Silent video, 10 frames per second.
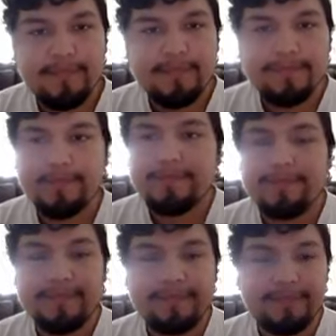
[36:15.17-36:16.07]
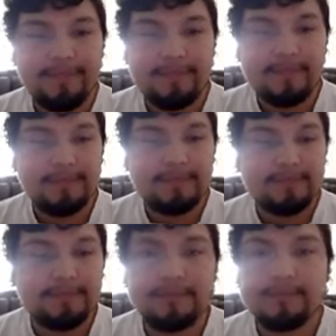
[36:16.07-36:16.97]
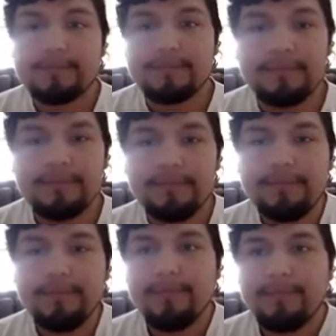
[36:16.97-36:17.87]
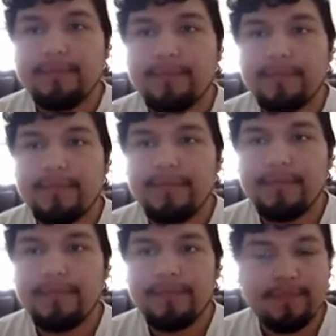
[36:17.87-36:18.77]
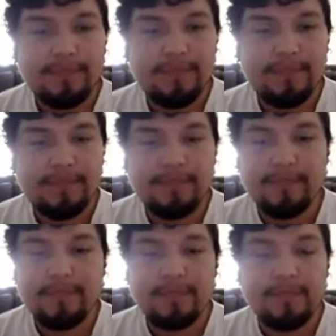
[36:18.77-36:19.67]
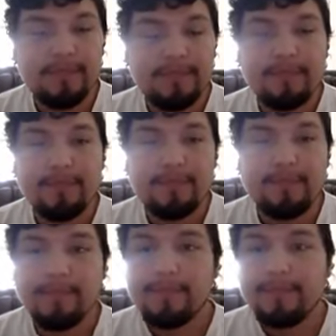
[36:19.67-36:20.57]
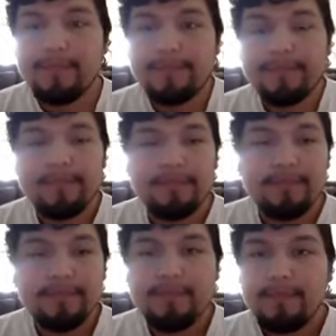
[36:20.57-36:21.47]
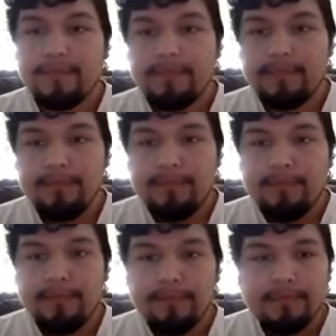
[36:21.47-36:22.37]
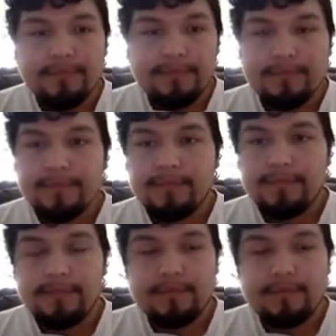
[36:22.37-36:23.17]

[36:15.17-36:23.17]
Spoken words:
This person isn't speaking.